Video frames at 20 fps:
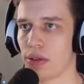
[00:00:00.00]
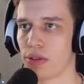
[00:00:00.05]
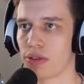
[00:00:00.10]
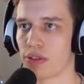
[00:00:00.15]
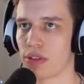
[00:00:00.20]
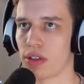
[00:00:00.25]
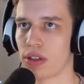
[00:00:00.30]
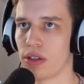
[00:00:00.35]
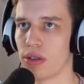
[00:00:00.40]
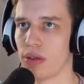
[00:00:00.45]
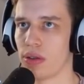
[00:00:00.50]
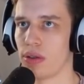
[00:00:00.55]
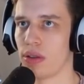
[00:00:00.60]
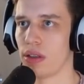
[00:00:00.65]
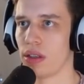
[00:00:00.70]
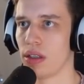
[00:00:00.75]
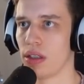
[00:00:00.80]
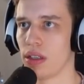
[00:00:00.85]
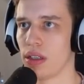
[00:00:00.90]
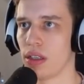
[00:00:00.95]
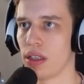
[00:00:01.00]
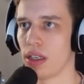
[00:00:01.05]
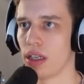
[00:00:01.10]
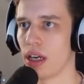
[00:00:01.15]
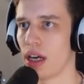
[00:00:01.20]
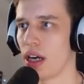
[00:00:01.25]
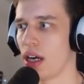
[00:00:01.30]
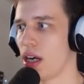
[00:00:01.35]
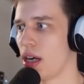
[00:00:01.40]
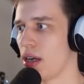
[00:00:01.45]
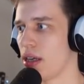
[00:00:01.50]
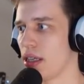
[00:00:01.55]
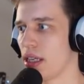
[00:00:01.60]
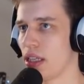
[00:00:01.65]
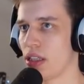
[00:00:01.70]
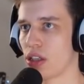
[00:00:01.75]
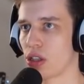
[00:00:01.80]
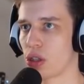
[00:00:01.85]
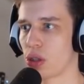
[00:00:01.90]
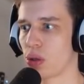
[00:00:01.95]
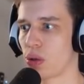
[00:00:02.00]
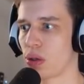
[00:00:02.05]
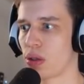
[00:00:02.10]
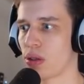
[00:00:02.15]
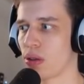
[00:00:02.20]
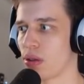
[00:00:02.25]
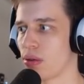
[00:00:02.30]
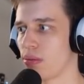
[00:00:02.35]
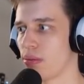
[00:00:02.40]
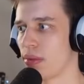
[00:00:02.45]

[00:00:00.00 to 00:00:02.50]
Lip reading: for you in the short term.